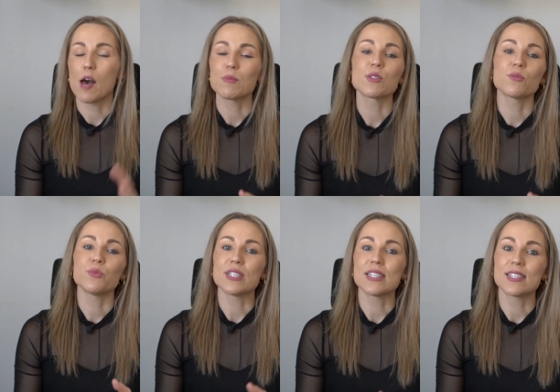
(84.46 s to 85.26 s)
Amazon
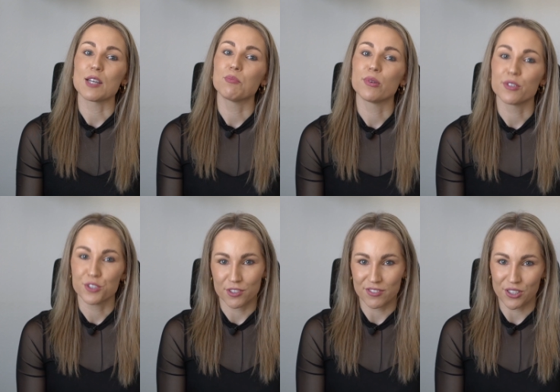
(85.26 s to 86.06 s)
will instead
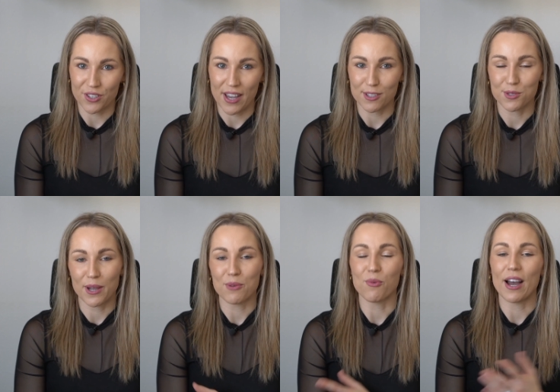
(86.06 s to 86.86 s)
push your video out to
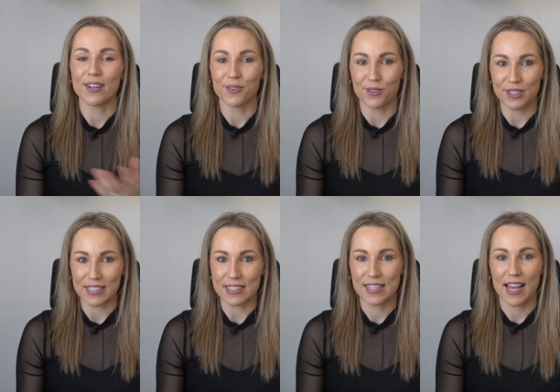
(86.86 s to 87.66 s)
a wider
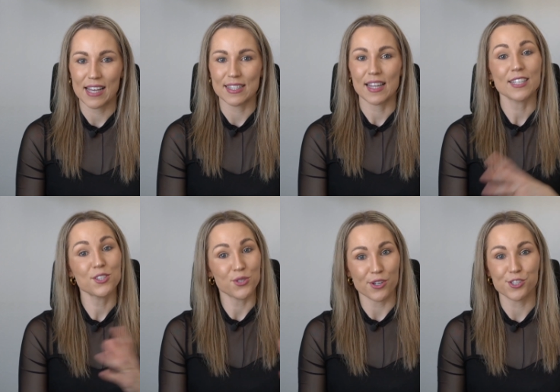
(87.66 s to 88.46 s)
audience as they They
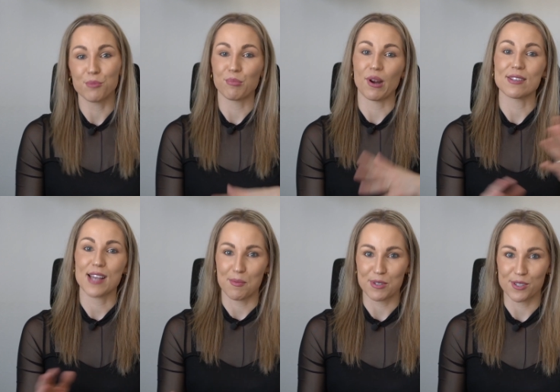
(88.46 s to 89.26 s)
search and browse
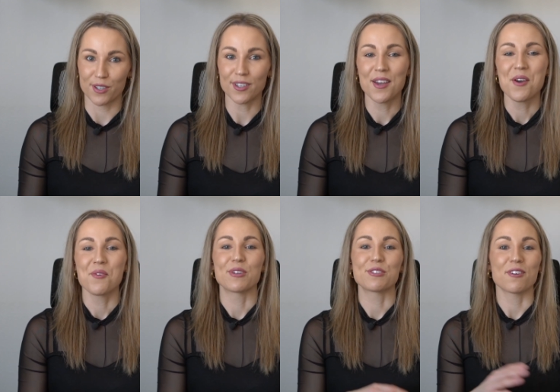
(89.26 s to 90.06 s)
Amazon,
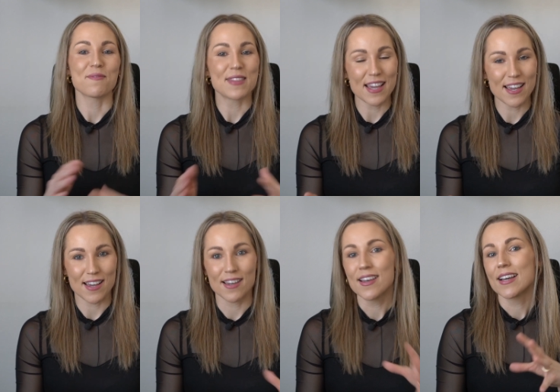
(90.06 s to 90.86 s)
which from
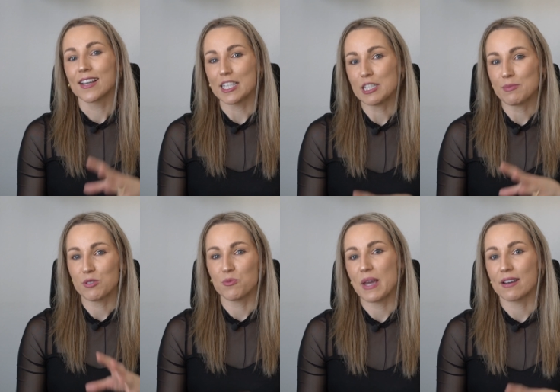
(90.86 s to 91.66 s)
there, customers
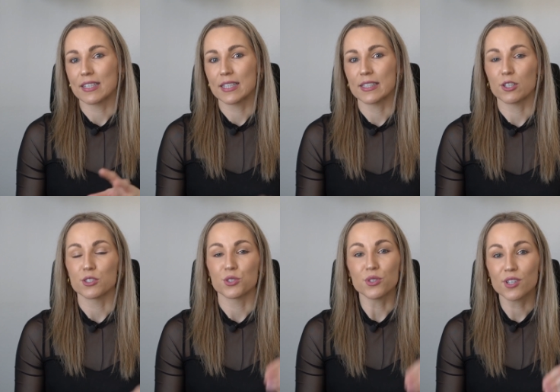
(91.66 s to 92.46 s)
will be able to click
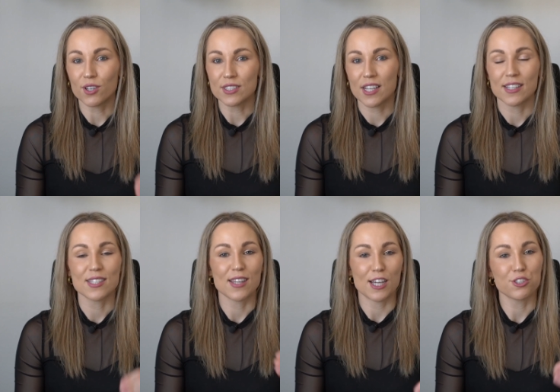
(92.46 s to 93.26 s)
on your content
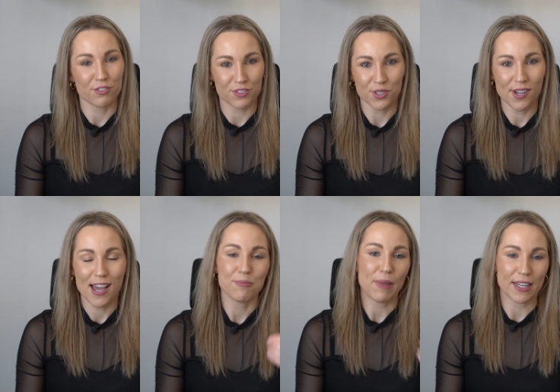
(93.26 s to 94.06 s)
slash review
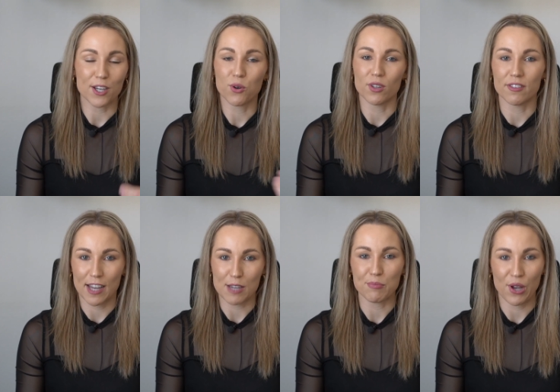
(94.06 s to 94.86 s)
and make a
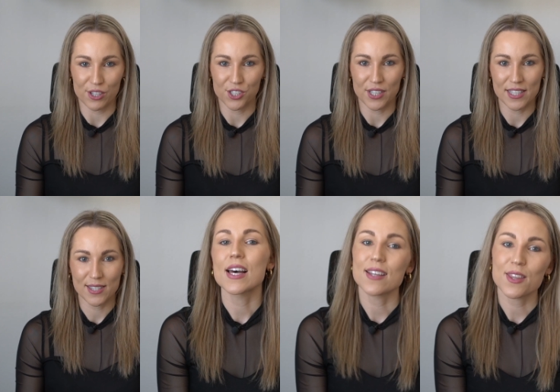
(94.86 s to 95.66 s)
qualifying
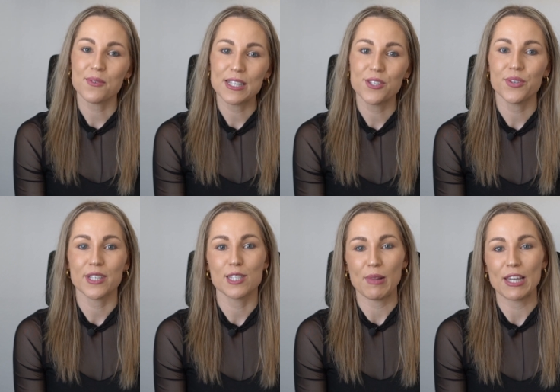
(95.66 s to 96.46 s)
purchase. Another way to
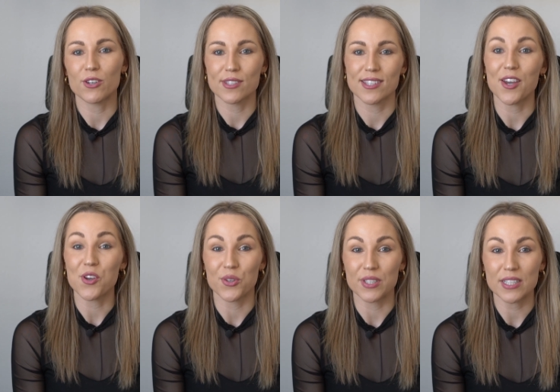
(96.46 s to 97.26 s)
explain on-site
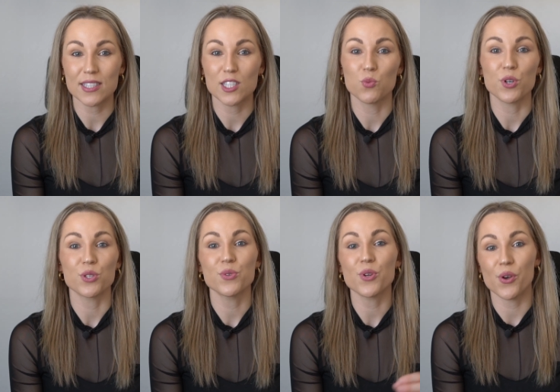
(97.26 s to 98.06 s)
earnings is what
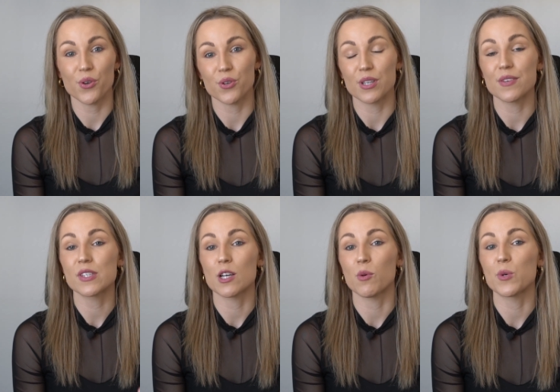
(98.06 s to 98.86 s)
you would earn if
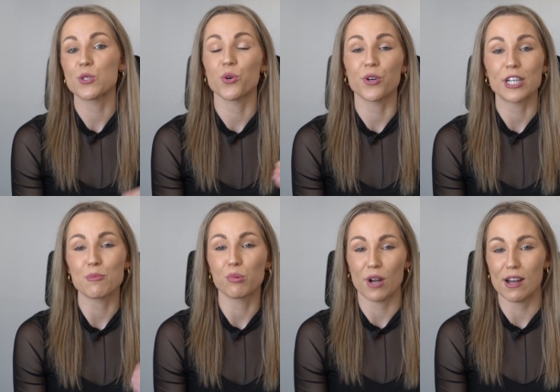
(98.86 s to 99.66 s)
someone was already
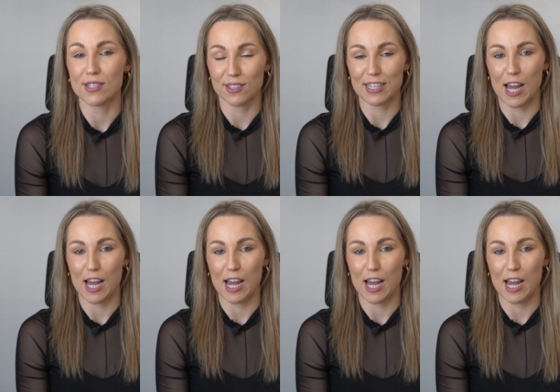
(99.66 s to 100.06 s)
browsing on